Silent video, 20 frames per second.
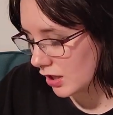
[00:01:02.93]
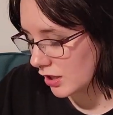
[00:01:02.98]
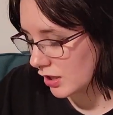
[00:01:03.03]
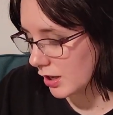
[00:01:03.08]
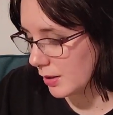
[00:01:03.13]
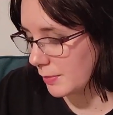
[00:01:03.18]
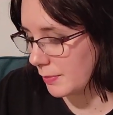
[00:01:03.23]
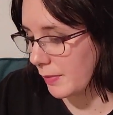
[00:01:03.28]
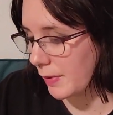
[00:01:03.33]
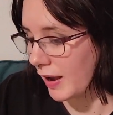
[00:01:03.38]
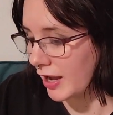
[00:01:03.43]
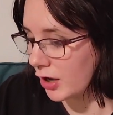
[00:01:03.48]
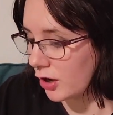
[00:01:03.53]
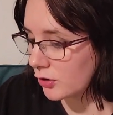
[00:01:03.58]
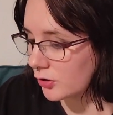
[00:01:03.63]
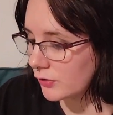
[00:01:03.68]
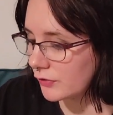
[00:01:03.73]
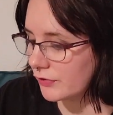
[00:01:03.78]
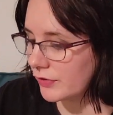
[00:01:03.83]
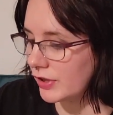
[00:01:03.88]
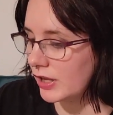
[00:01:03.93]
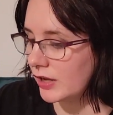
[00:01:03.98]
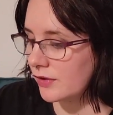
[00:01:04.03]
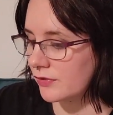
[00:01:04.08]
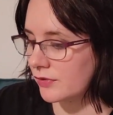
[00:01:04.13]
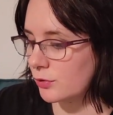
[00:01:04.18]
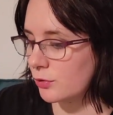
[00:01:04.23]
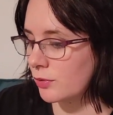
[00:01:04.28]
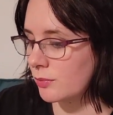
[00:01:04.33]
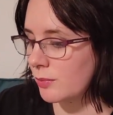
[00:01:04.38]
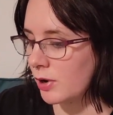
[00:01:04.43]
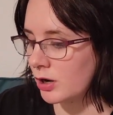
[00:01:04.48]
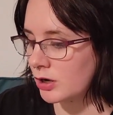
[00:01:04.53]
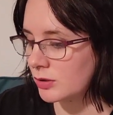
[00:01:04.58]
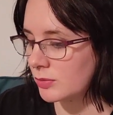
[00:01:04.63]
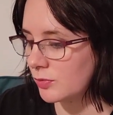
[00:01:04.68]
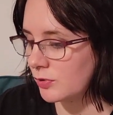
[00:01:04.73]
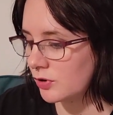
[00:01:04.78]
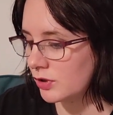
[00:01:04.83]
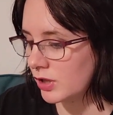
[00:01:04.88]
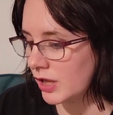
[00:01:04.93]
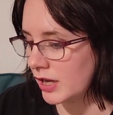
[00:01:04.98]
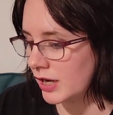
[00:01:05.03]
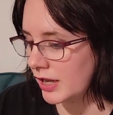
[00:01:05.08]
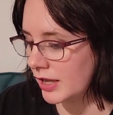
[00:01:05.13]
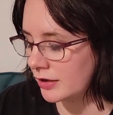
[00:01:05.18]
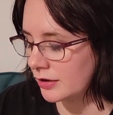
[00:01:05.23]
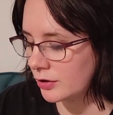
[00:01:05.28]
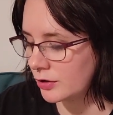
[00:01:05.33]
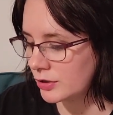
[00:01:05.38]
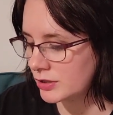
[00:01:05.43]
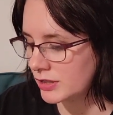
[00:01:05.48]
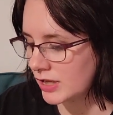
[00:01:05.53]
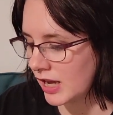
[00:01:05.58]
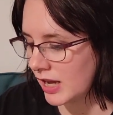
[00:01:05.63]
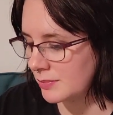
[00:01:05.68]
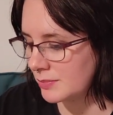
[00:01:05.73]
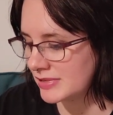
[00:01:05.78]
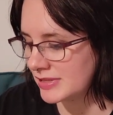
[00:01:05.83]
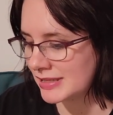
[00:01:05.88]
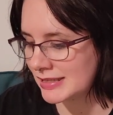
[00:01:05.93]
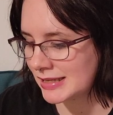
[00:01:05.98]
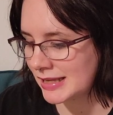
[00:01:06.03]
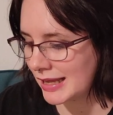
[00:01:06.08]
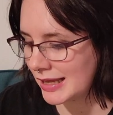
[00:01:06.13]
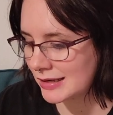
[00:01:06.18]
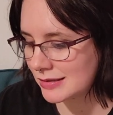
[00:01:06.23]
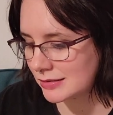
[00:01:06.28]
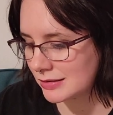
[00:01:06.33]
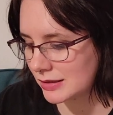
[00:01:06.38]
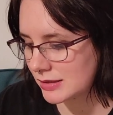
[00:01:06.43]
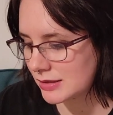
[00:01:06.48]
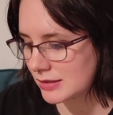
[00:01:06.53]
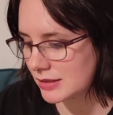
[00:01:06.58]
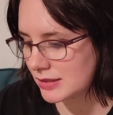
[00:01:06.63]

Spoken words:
A biography of the remarkable and in her time scandalous